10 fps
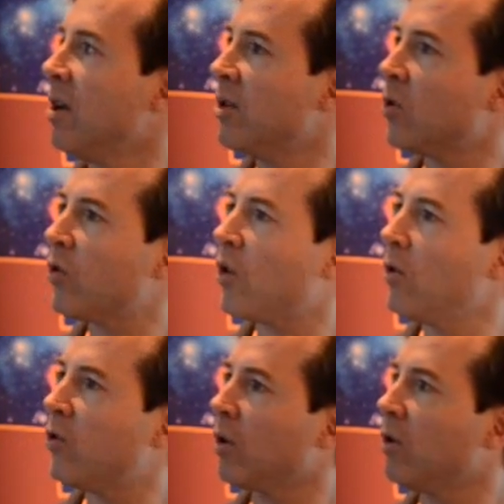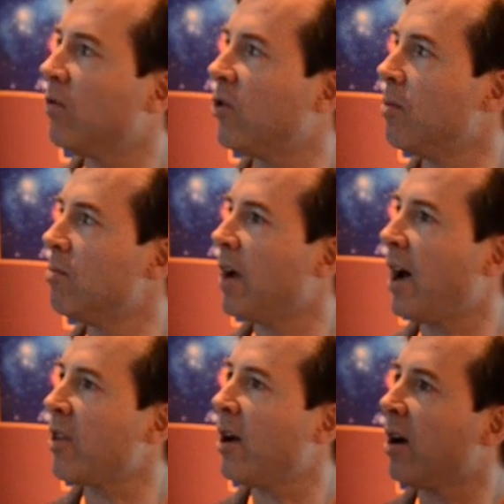There's also sort of some
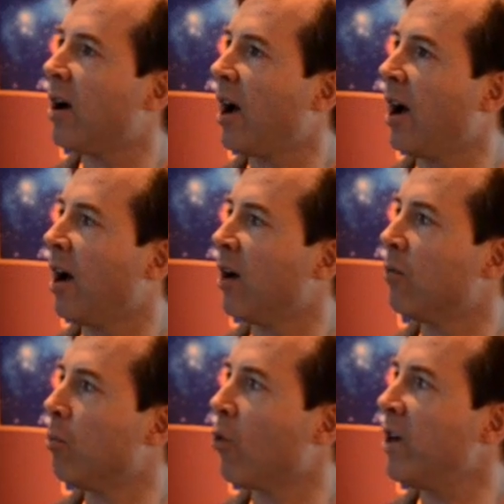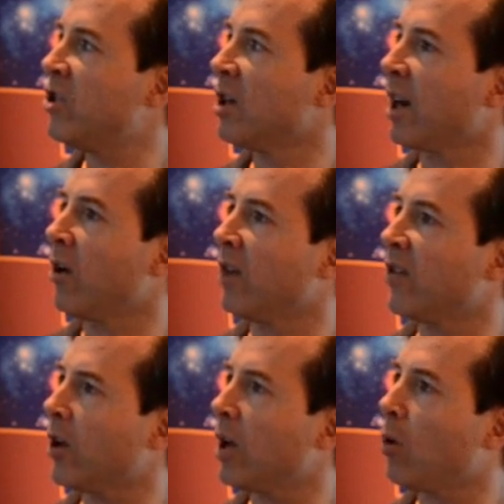other more regional areas,
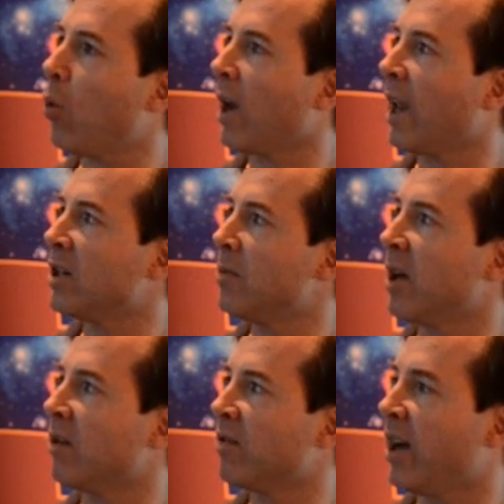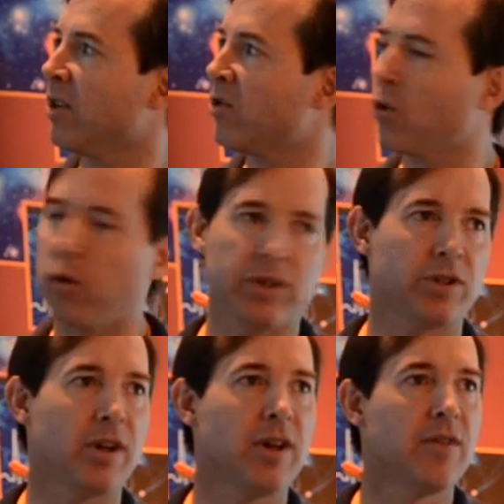and they're getting quite a large amount of data
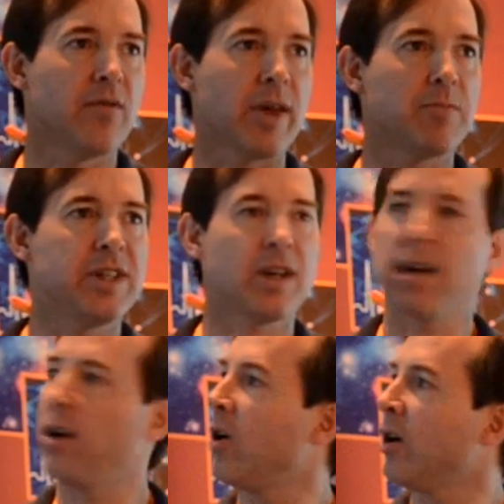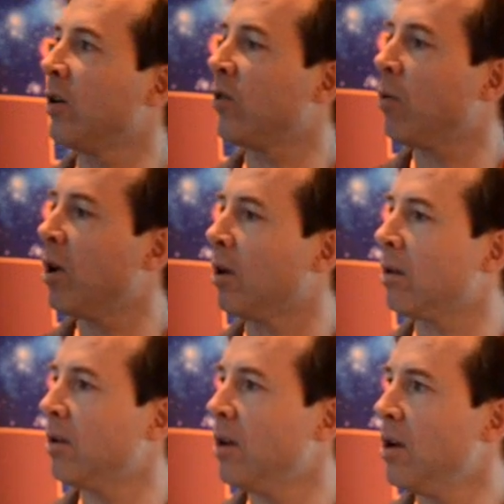storage for that particular area as well.